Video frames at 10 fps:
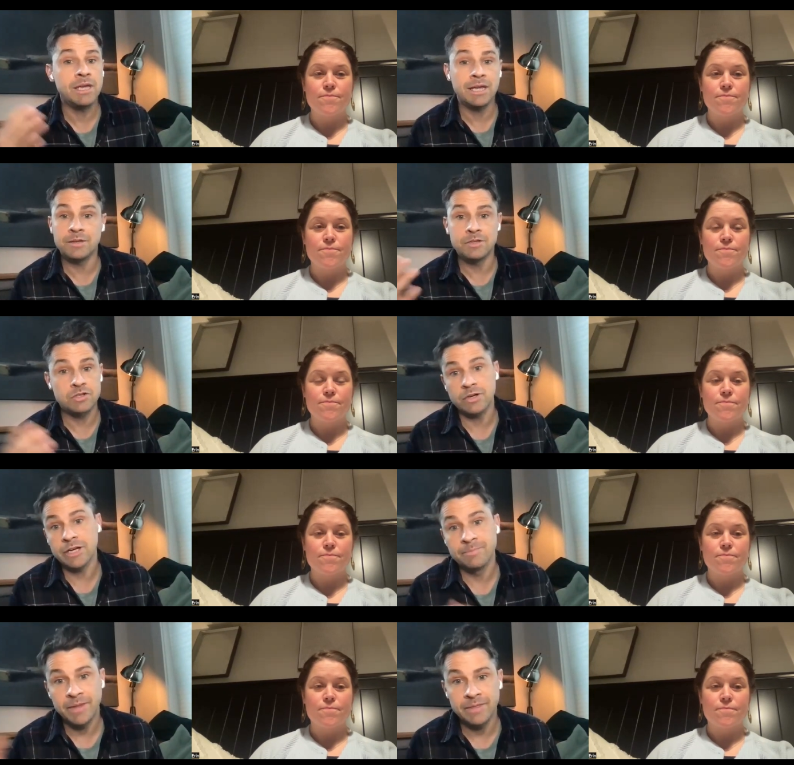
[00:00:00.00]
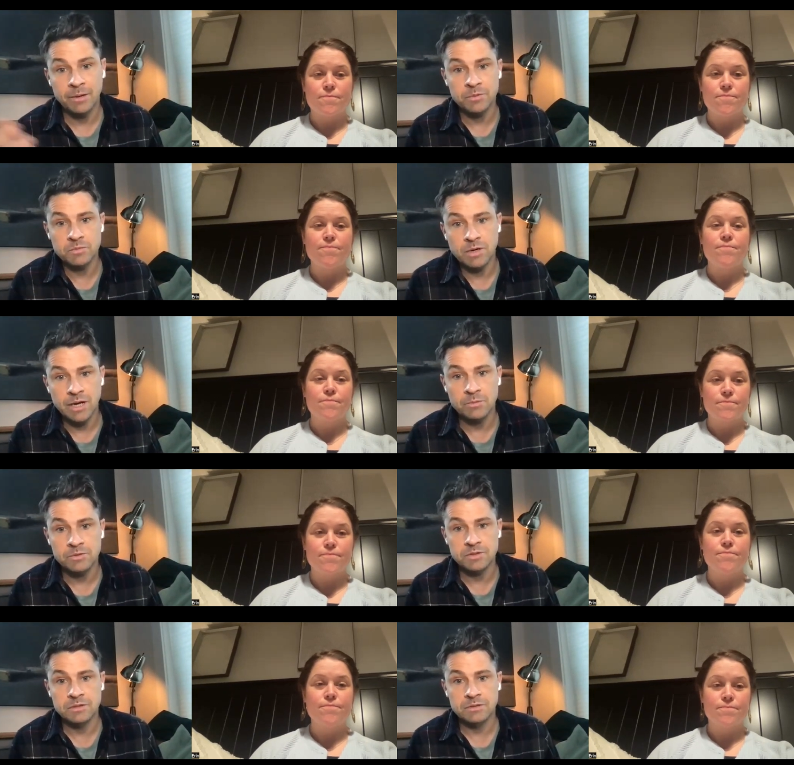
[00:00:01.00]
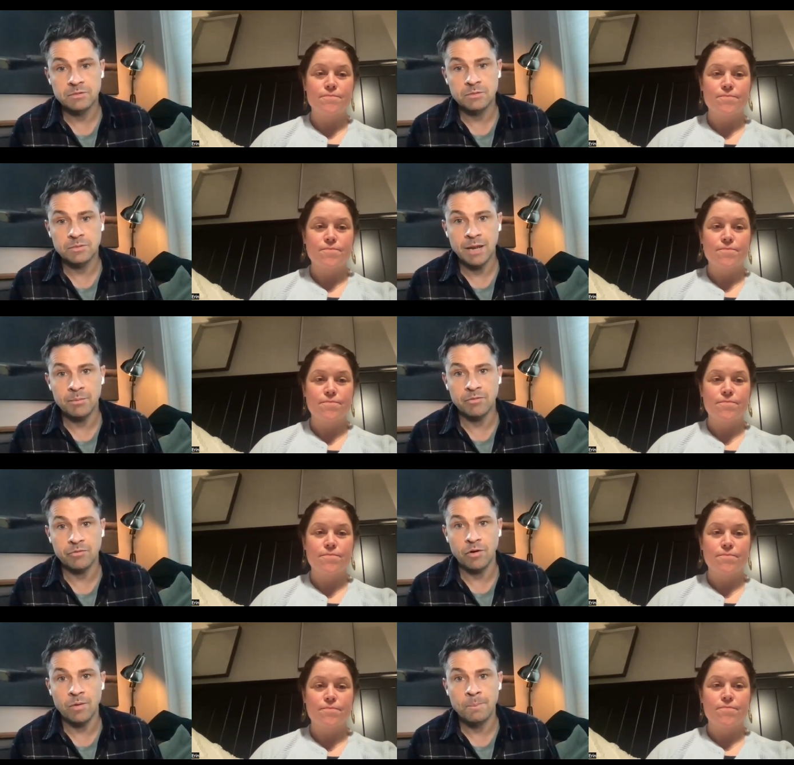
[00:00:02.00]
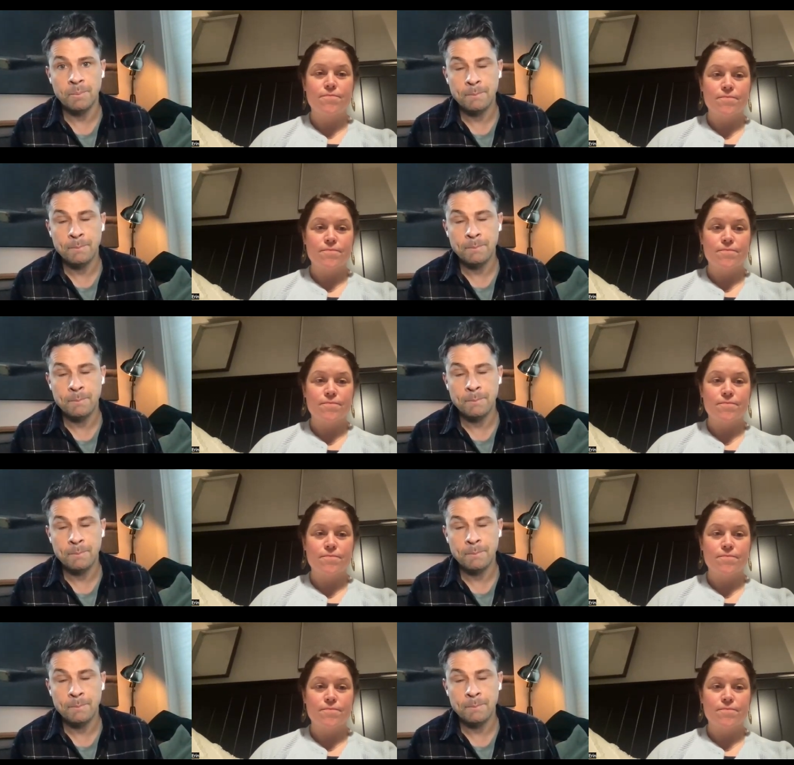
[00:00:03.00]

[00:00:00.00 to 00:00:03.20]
Speaker 1: being and the tree, and that was what I was aiming for.